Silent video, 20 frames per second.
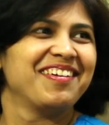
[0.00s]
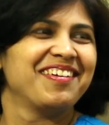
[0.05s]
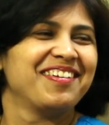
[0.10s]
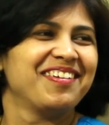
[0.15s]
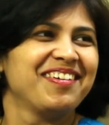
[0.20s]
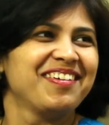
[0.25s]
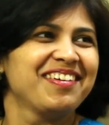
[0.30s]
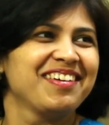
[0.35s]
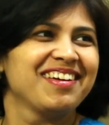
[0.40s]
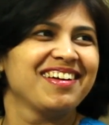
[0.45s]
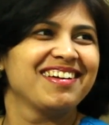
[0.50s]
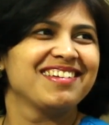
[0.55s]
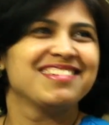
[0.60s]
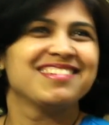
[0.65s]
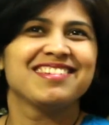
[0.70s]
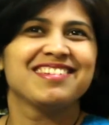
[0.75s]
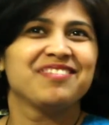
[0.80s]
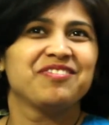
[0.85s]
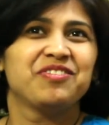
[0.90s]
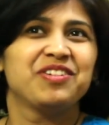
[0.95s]
You know,
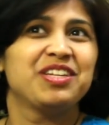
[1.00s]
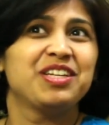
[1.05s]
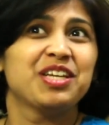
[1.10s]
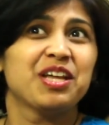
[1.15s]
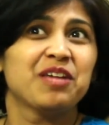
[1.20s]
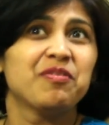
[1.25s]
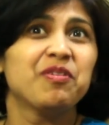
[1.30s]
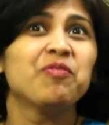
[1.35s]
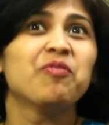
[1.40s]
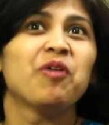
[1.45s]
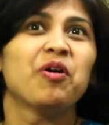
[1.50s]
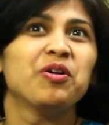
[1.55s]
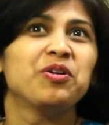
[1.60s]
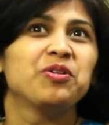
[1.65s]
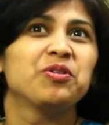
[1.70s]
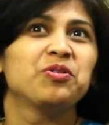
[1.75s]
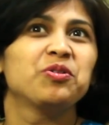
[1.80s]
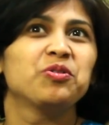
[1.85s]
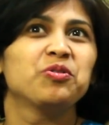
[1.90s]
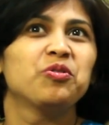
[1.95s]
we never
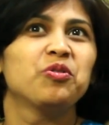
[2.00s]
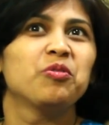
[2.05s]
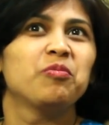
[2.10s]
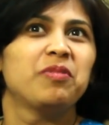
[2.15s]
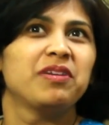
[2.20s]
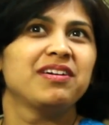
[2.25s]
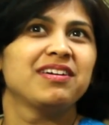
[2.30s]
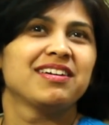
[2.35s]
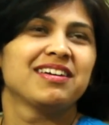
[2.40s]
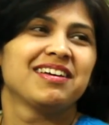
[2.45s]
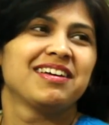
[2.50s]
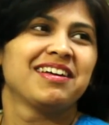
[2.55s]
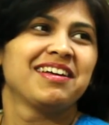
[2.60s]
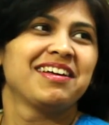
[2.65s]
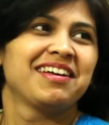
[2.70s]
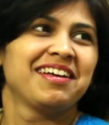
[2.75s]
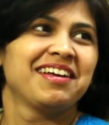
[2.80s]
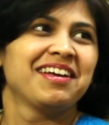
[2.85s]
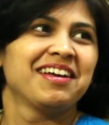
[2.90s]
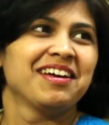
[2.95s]
want you to go, but
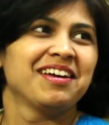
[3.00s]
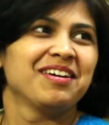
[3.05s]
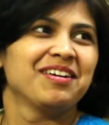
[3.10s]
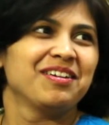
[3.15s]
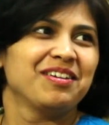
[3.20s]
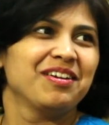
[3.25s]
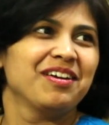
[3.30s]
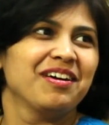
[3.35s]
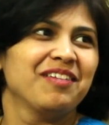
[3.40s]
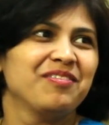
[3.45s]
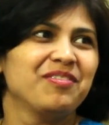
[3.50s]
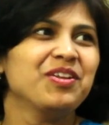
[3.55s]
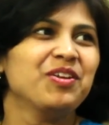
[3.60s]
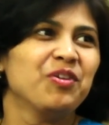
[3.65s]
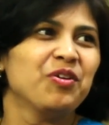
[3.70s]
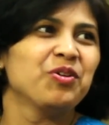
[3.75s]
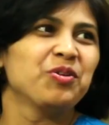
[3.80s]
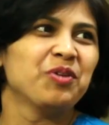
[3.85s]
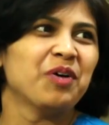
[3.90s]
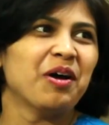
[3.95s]
we
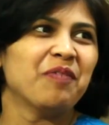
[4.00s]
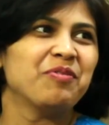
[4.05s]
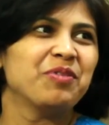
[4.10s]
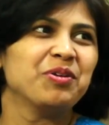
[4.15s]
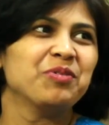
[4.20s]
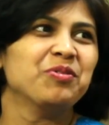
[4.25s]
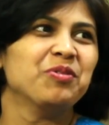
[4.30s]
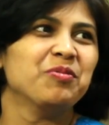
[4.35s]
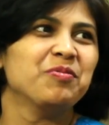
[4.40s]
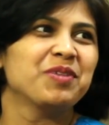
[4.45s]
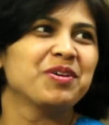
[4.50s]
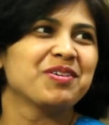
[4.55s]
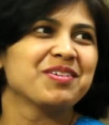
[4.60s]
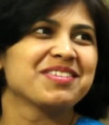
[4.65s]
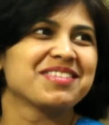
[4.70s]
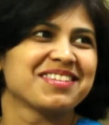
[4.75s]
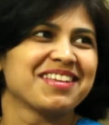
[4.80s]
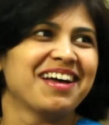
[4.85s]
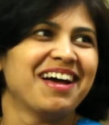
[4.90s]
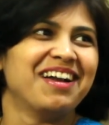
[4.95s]
know you have to go
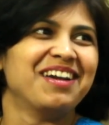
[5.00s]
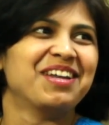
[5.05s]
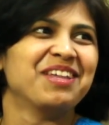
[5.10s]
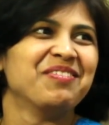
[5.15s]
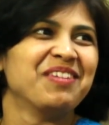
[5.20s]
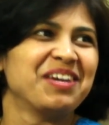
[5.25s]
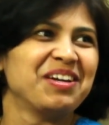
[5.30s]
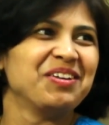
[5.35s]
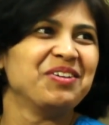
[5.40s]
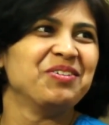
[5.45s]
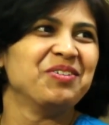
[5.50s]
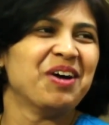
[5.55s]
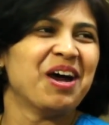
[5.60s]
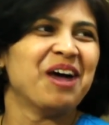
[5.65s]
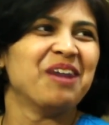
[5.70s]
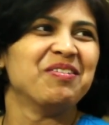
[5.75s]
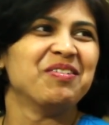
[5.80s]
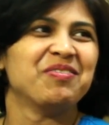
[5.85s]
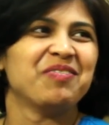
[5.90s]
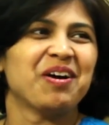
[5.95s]
because ultimately you
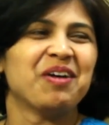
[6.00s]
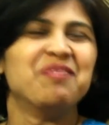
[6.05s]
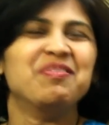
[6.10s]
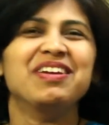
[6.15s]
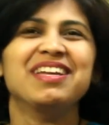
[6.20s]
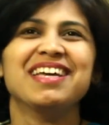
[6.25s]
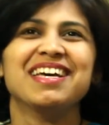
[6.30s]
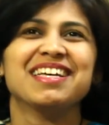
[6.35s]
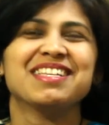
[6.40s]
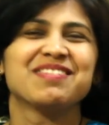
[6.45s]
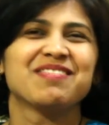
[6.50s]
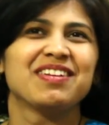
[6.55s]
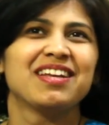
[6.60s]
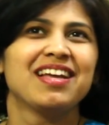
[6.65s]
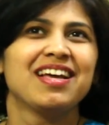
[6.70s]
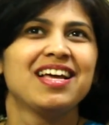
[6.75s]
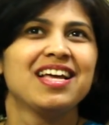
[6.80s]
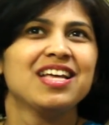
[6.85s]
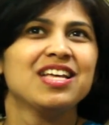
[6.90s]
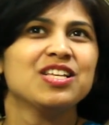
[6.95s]
have a family as well.
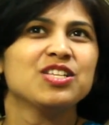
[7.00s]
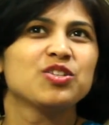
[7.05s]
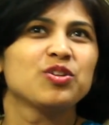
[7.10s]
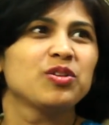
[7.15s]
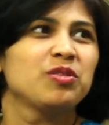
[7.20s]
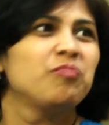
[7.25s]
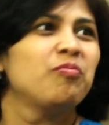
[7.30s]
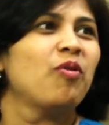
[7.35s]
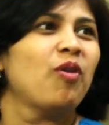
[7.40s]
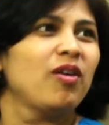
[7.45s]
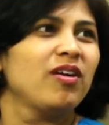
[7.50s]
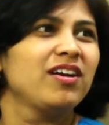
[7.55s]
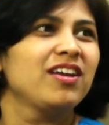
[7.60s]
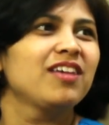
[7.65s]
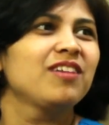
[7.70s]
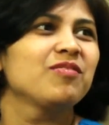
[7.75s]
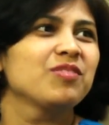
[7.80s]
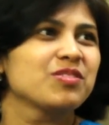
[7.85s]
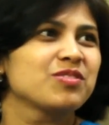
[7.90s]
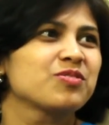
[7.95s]
So the
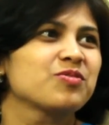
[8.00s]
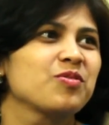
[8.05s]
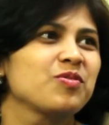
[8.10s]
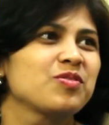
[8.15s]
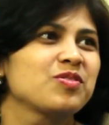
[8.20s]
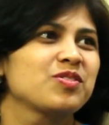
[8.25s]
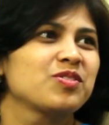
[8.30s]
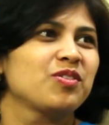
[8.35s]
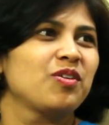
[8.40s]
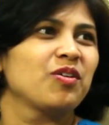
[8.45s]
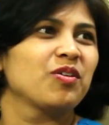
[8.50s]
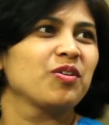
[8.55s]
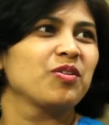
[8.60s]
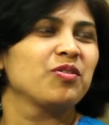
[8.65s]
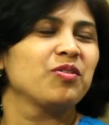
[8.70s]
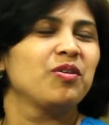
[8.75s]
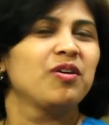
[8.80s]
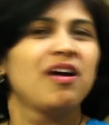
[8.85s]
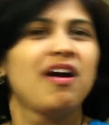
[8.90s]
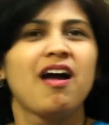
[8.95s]
bonding was so strong, you
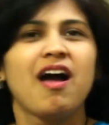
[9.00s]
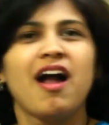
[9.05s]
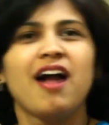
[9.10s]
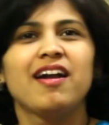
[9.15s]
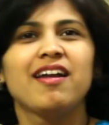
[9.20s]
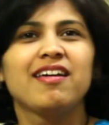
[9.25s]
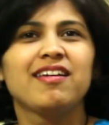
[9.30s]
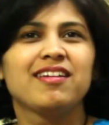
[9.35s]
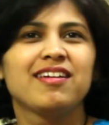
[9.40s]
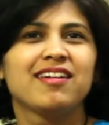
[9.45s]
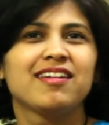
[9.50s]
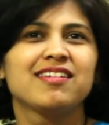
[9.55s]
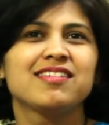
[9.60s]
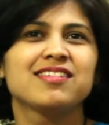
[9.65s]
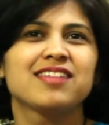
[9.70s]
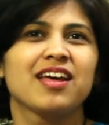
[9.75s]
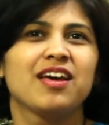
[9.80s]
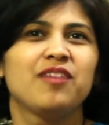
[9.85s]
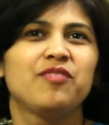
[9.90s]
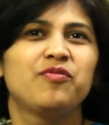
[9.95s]
know, and I
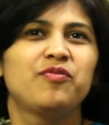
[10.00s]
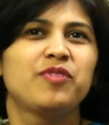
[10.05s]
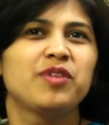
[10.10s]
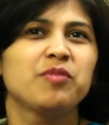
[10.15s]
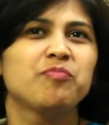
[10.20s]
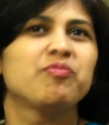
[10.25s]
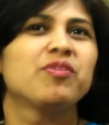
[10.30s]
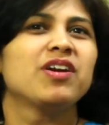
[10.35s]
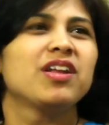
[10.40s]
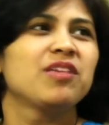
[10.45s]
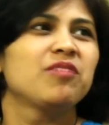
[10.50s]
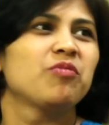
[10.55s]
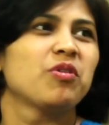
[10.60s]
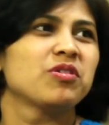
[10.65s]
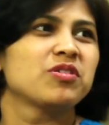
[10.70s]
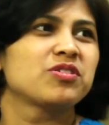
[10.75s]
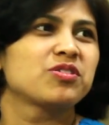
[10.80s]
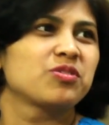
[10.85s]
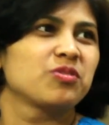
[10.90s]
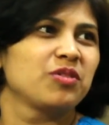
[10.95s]
realized everybody
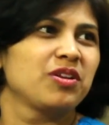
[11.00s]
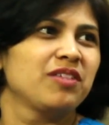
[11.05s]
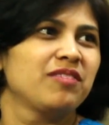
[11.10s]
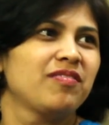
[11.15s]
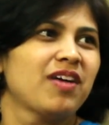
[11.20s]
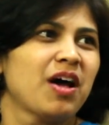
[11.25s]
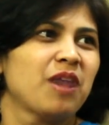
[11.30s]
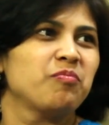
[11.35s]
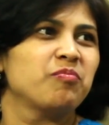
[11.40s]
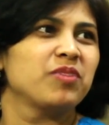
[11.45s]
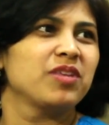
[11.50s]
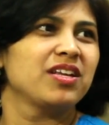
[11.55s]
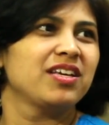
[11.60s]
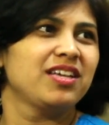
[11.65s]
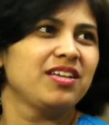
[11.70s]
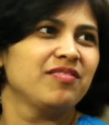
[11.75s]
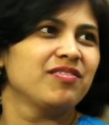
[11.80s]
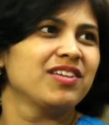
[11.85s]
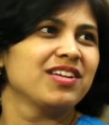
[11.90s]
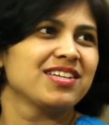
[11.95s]
wants to live happily
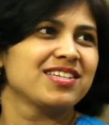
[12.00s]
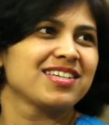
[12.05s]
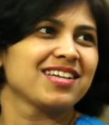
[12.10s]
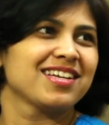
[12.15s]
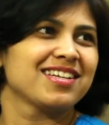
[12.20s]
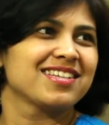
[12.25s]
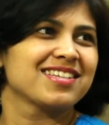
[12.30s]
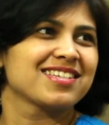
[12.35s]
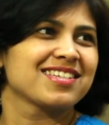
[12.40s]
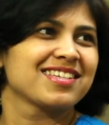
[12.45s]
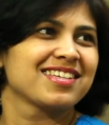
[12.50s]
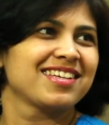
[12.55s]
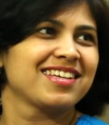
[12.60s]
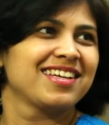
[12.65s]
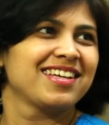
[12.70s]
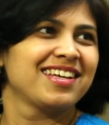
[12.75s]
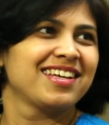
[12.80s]
given a chance.